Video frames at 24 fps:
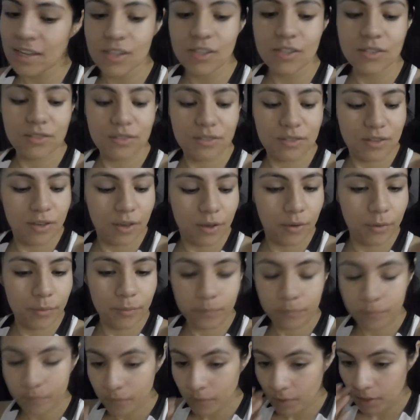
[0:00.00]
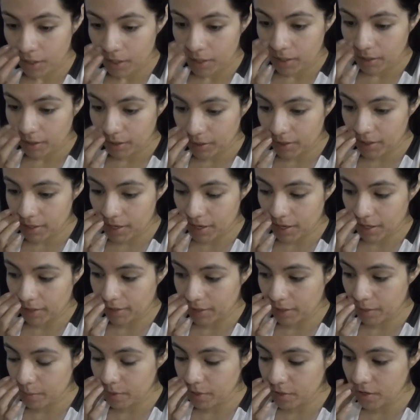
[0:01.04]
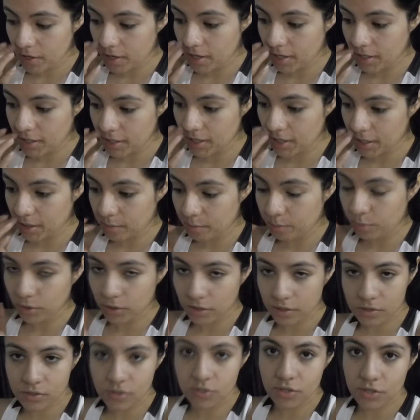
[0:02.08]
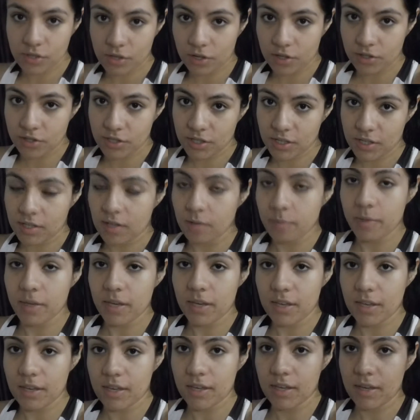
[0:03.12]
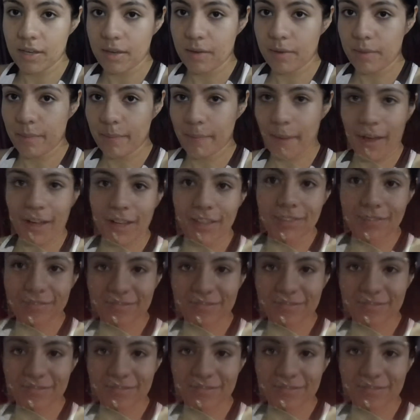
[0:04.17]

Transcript: So yeah, let me go ahead and put this to charge and I'll be back.